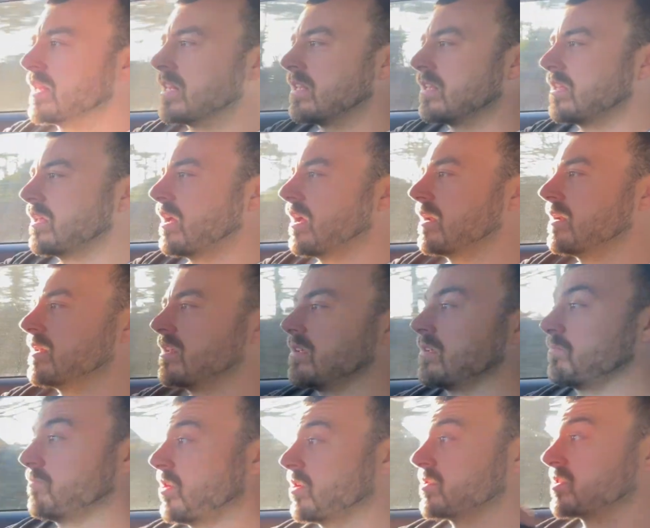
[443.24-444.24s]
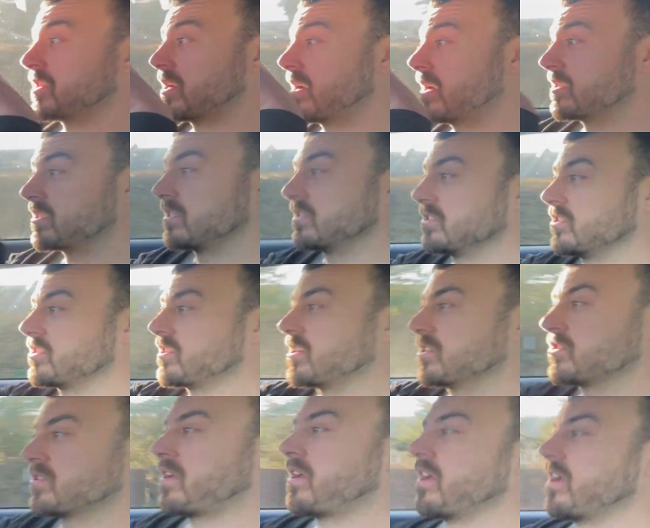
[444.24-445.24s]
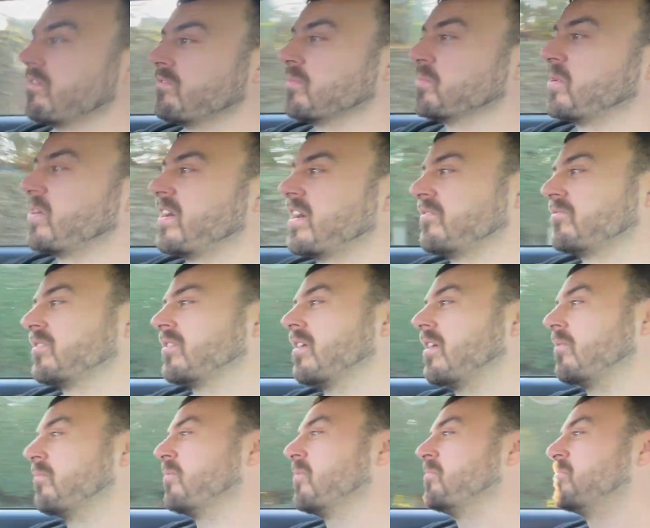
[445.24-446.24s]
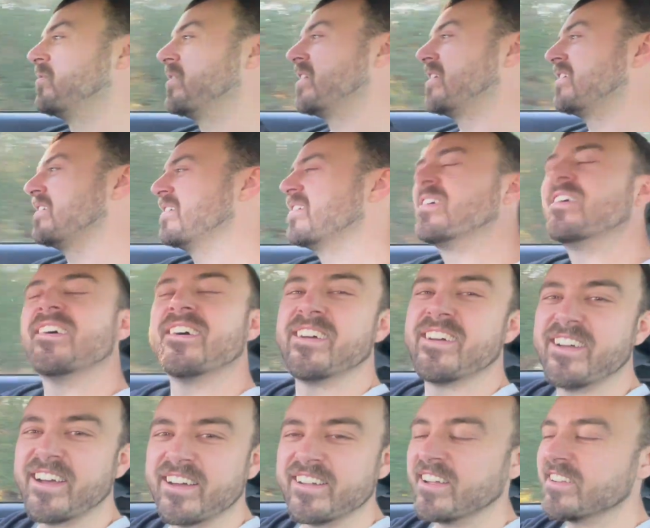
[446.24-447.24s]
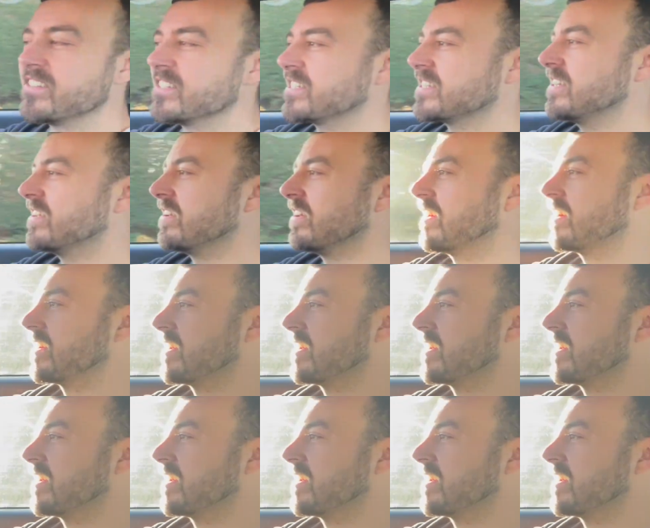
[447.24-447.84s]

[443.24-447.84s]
And most cars can just go straight over, but I have to go one wheel and I just look like